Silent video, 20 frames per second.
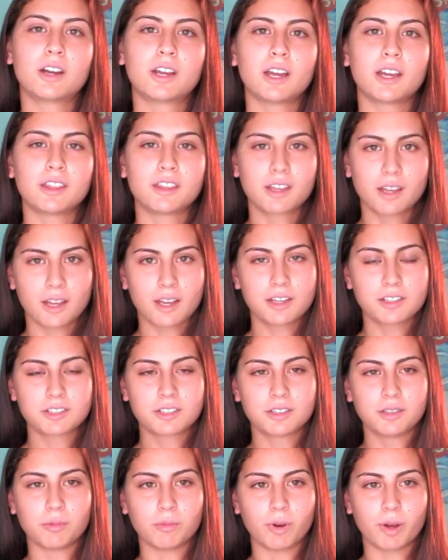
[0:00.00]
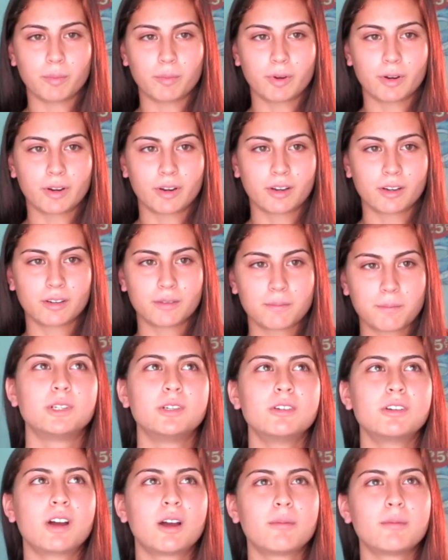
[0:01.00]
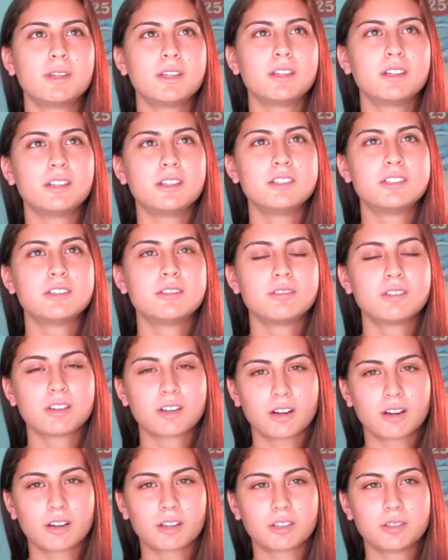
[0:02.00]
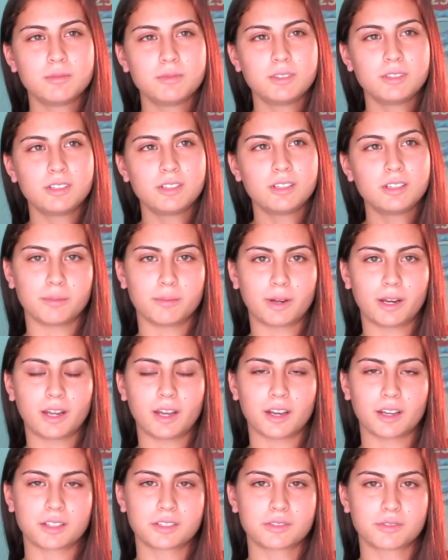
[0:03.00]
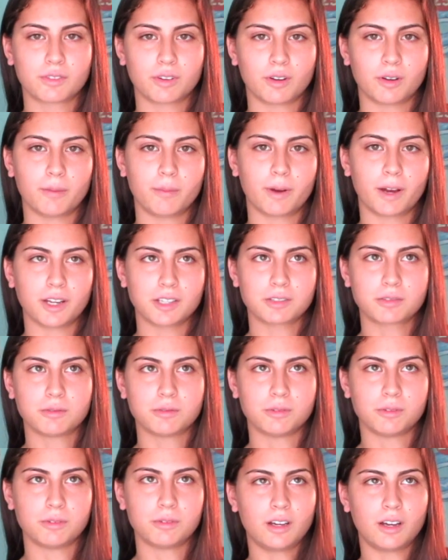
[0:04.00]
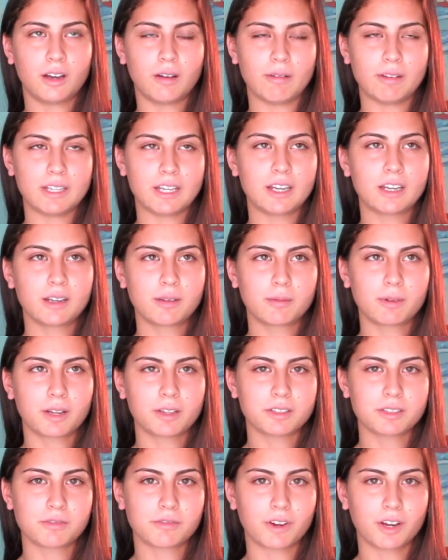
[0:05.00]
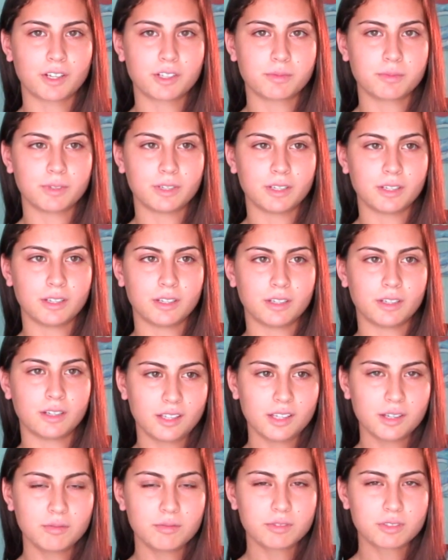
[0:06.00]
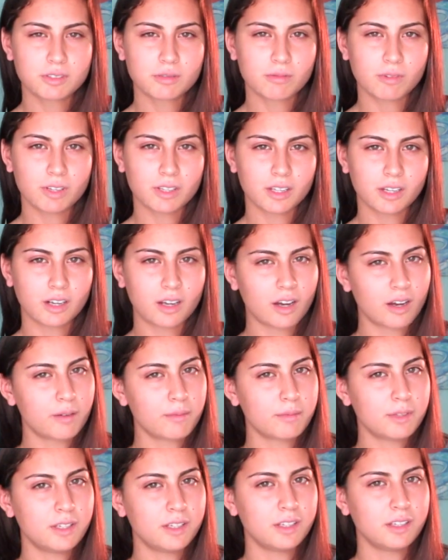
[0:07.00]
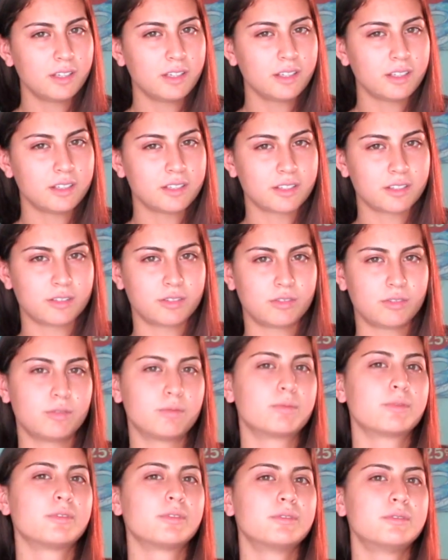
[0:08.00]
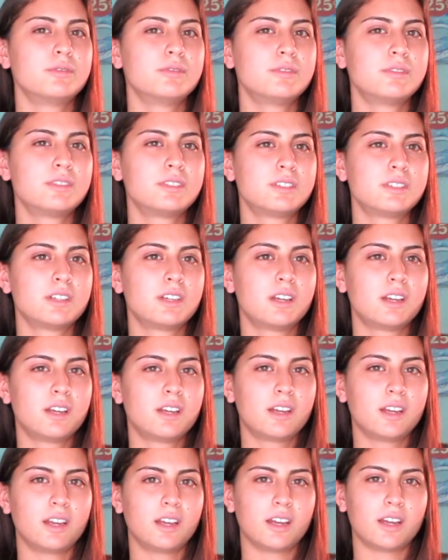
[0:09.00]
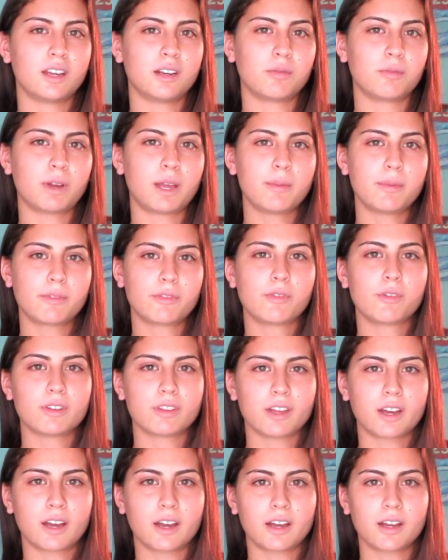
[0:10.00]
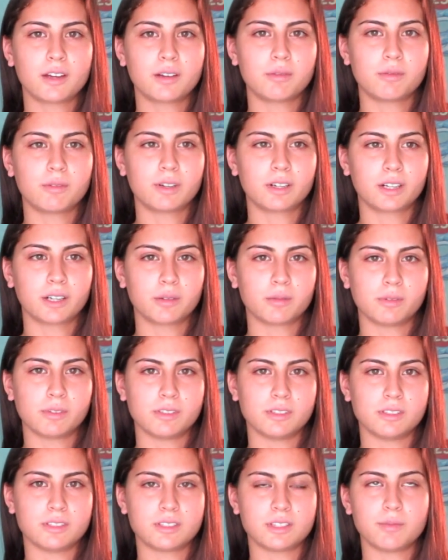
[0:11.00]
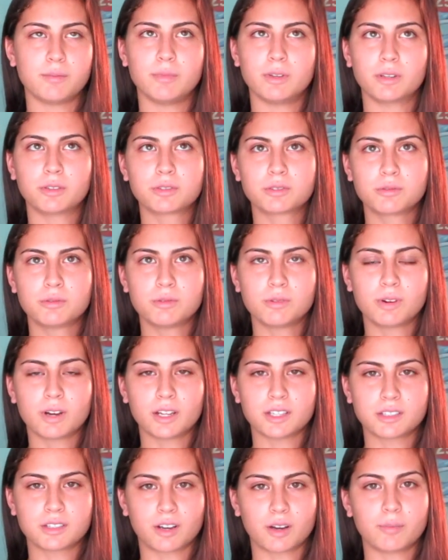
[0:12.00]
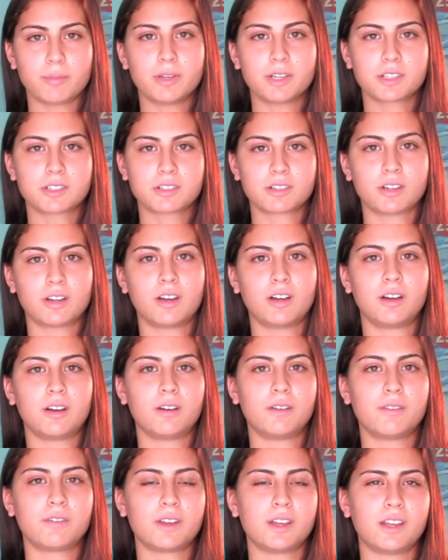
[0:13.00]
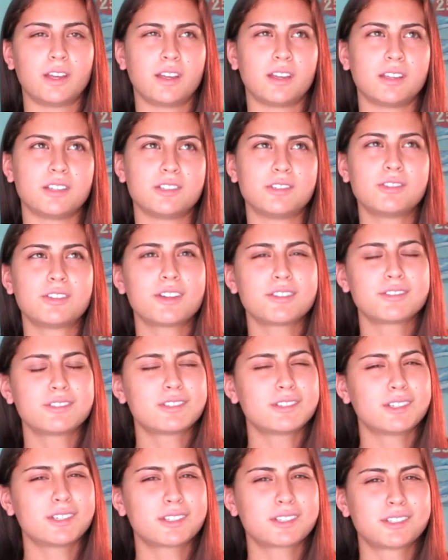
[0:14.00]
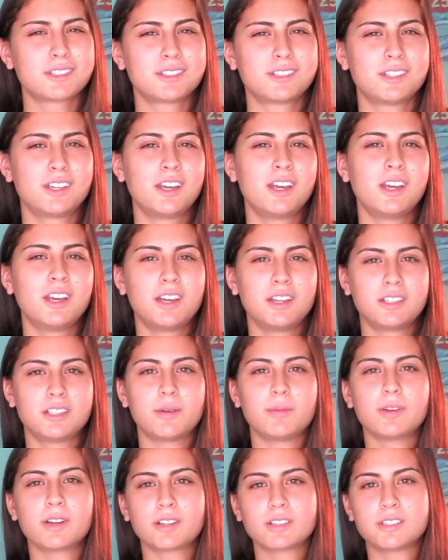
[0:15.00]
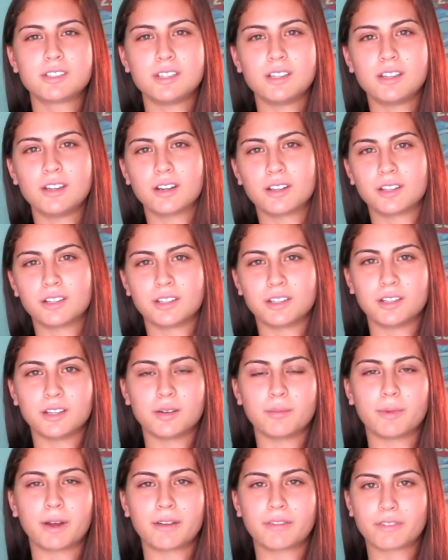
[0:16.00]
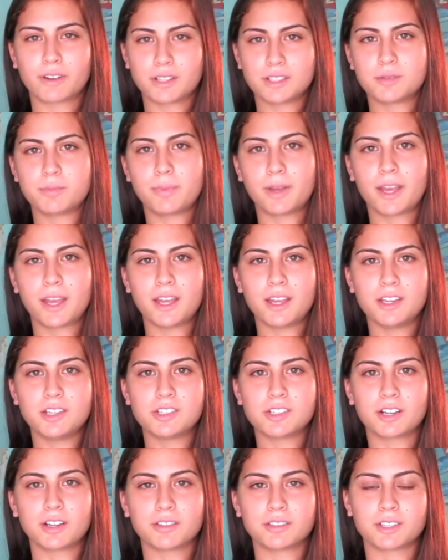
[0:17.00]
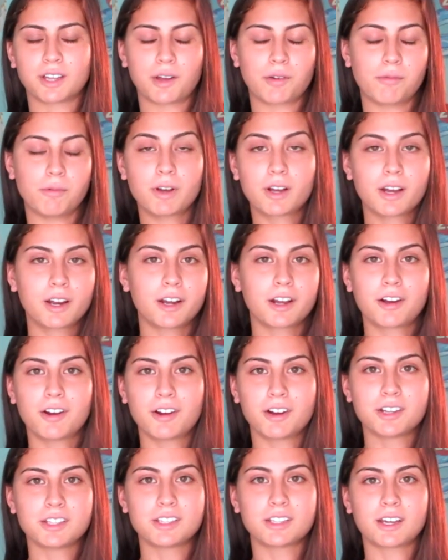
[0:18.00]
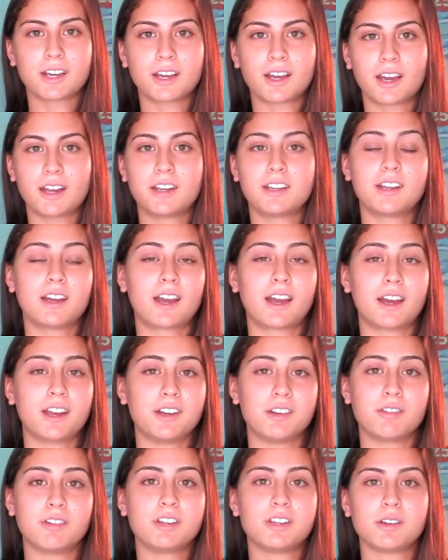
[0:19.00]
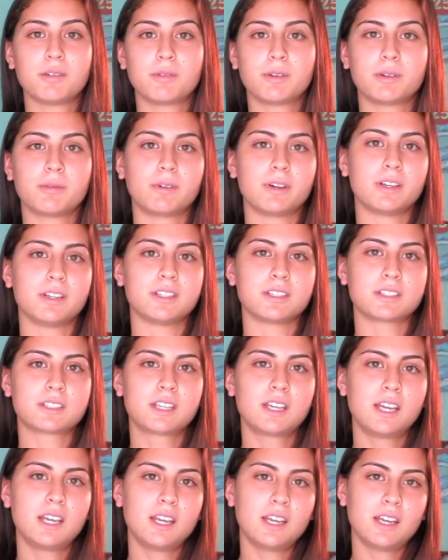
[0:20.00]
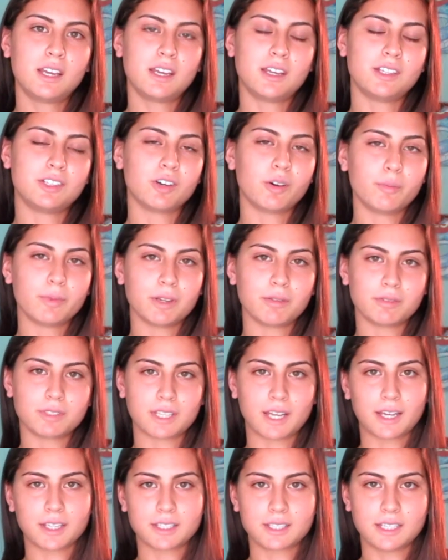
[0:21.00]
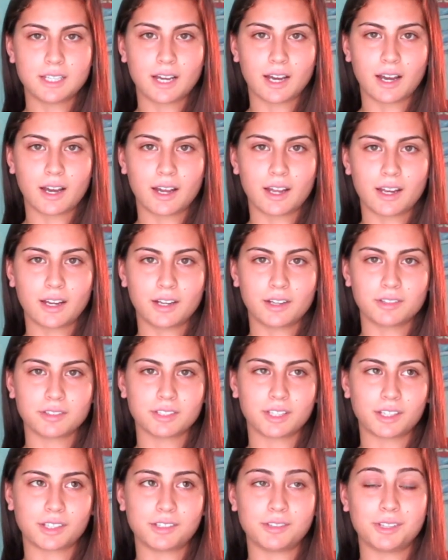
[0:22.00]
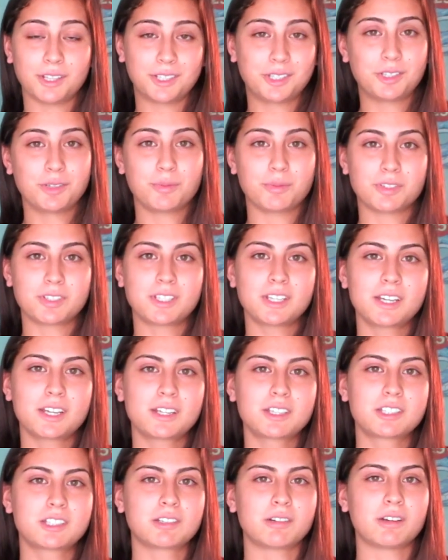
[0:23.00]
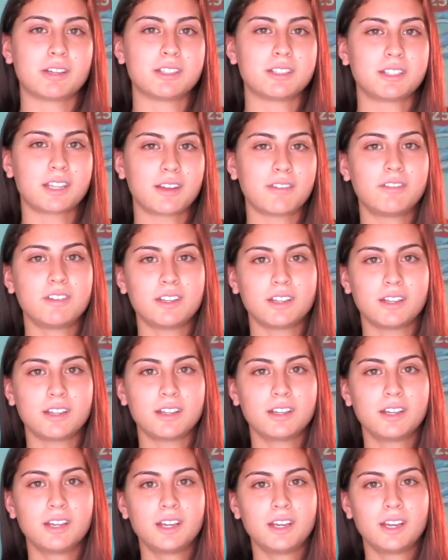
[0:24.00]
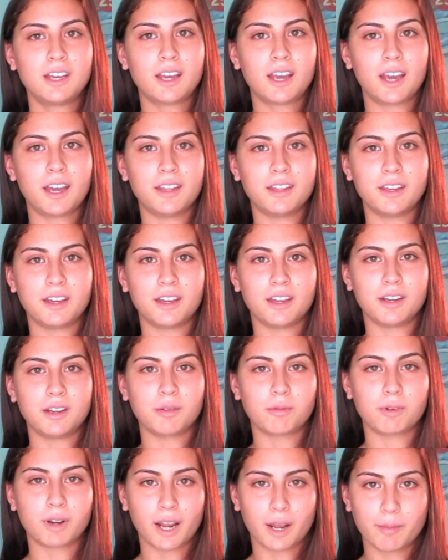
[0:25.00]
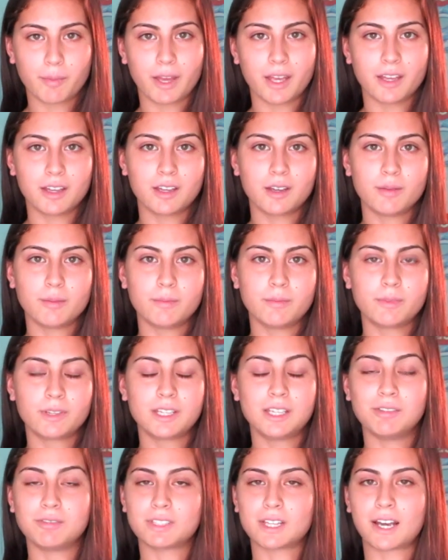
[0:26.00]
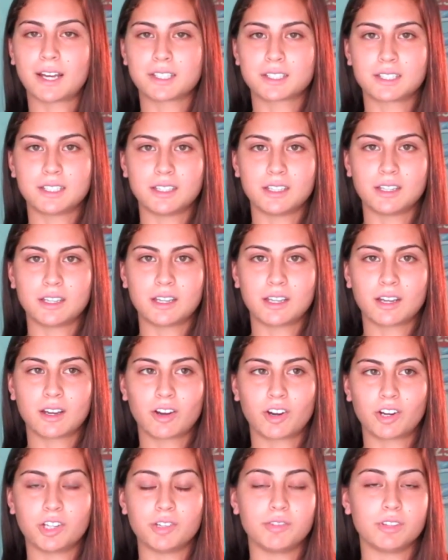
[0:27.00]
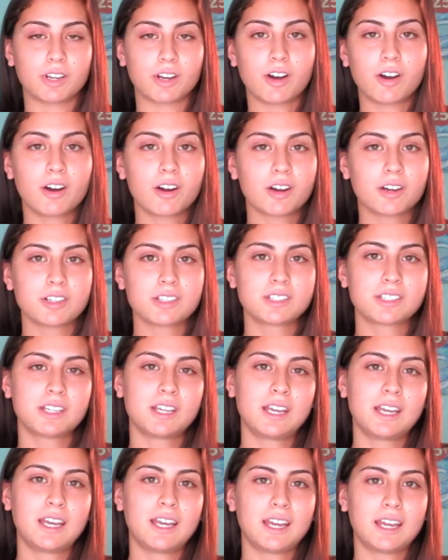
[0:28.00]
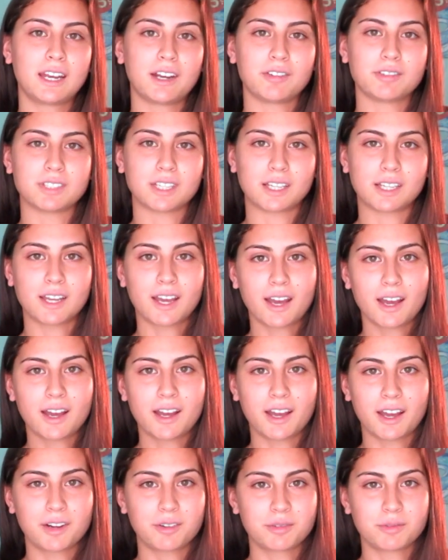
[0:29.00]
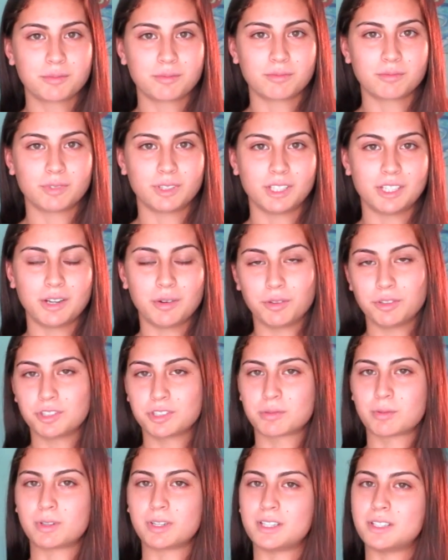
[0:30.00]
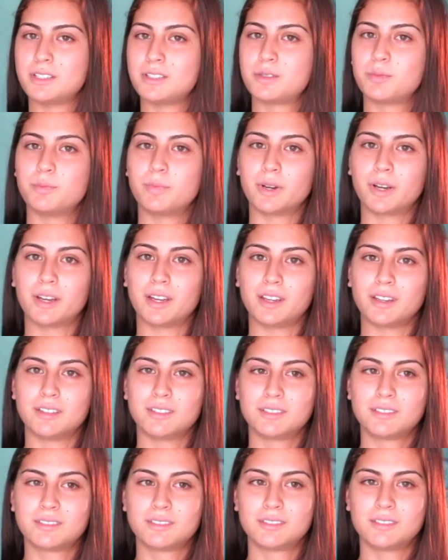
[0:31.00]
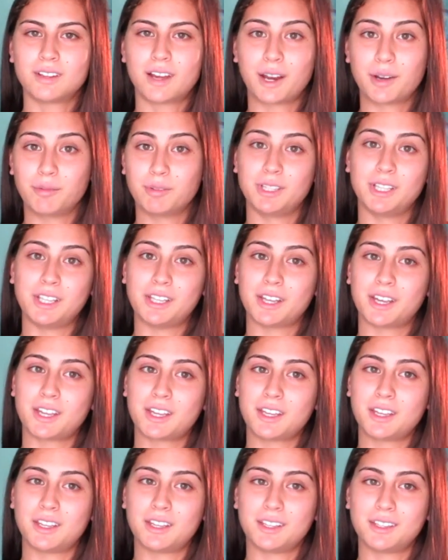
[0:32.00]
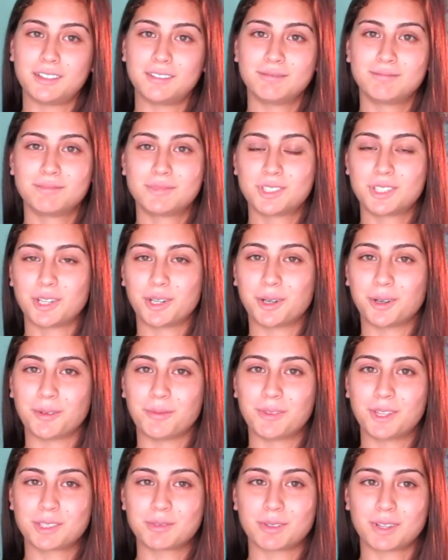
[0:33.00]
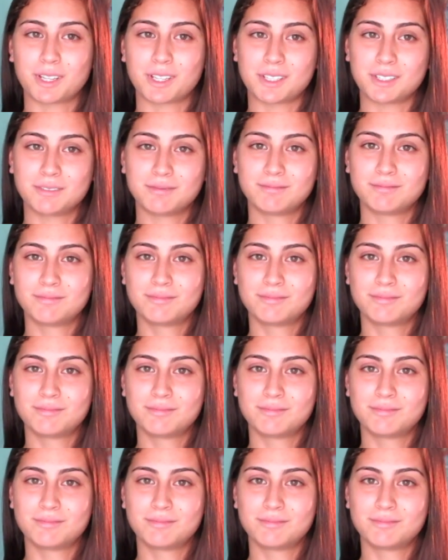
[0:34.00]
Okay, I think I answered the what part. Who got me into the car community? My ex from high school. I dated him when I was a freshman. He was the one that got me into Subarus. And way before that, when I was in middle school, I saw a picture of a 2006 WRC on my friend's page, and I was like, what kind of car is that? I had no idea what it was. He told me it was a STI, and I was like, dude, that's super sick. So I saved it. And then when I met him, he was asking, are you into cars? And I was like, yeah, I don't really know what this one is, but I really like it. So that's what I